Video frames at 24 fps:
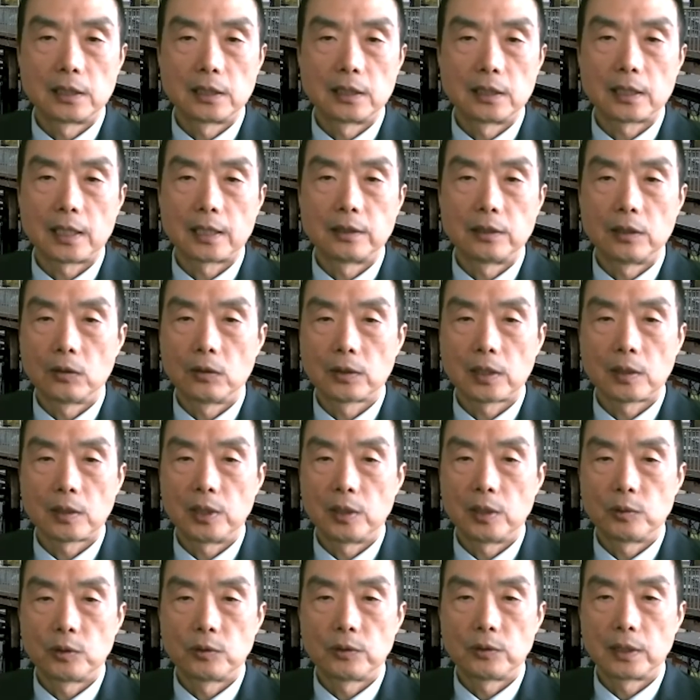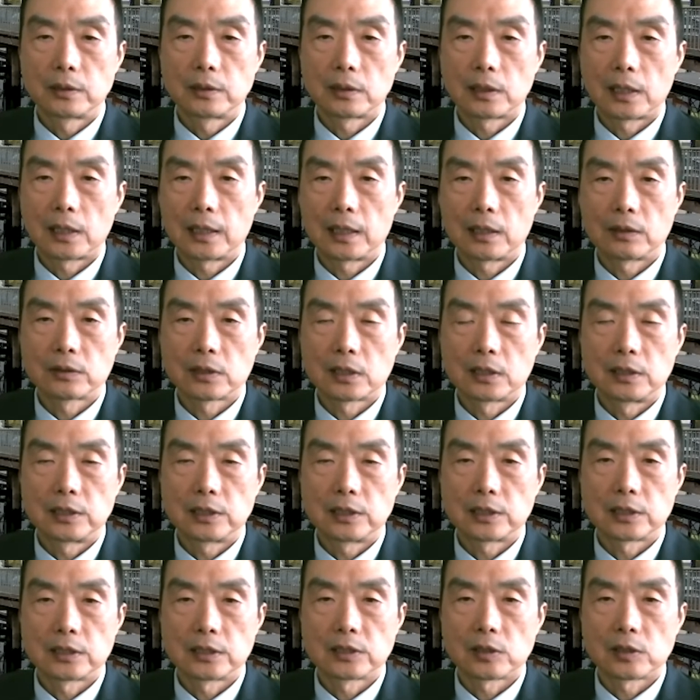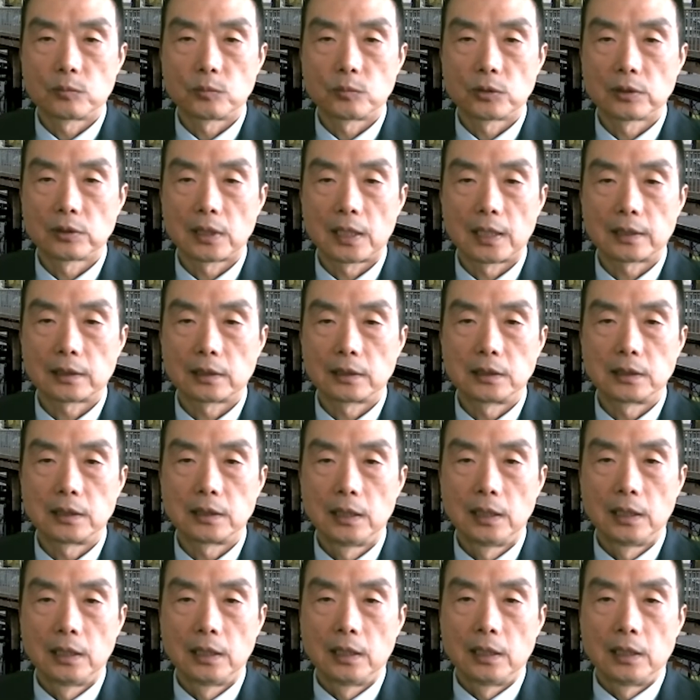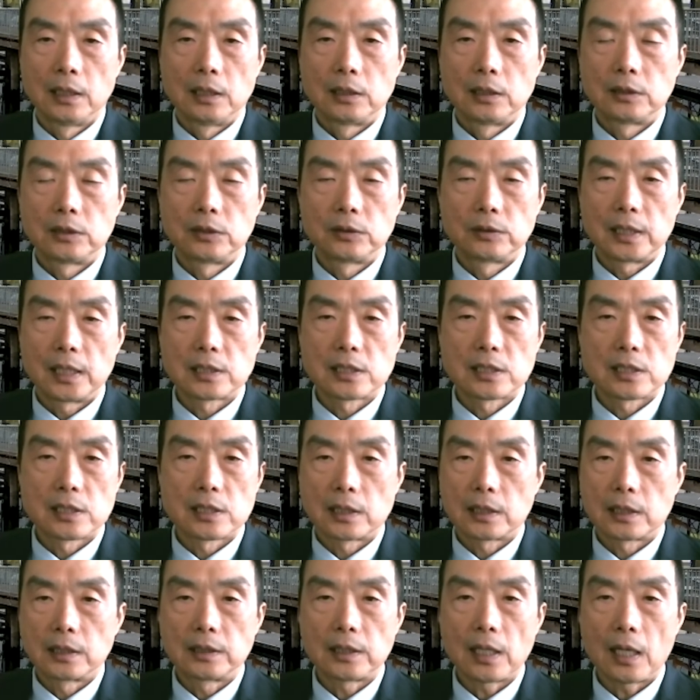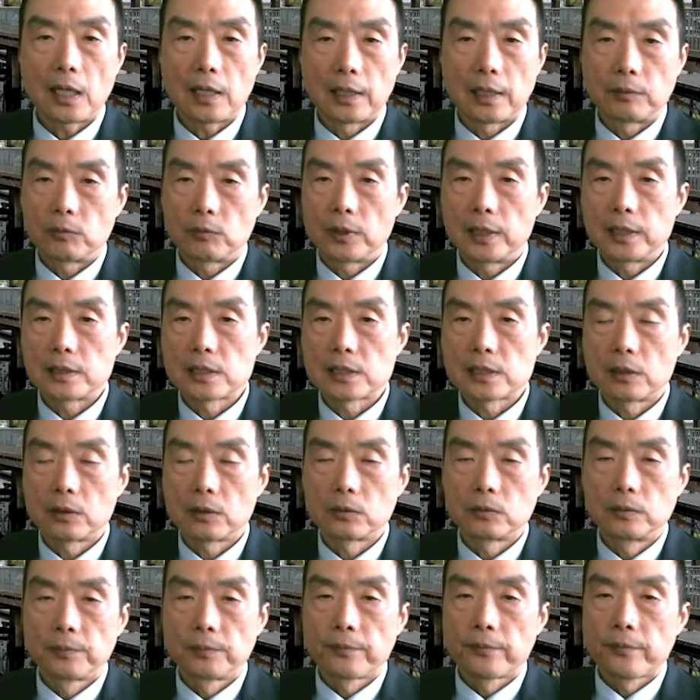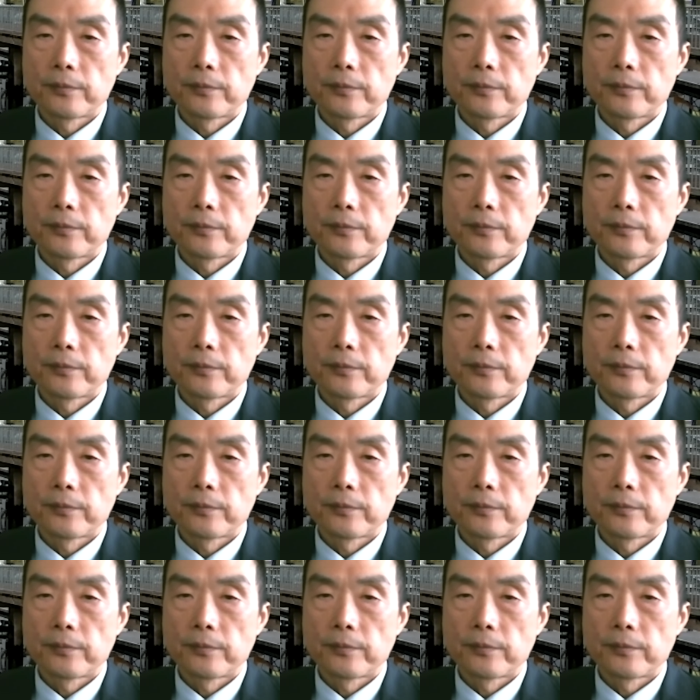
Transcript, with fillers: And I know that people underlying health conditions are more likely to get sick and die, right? So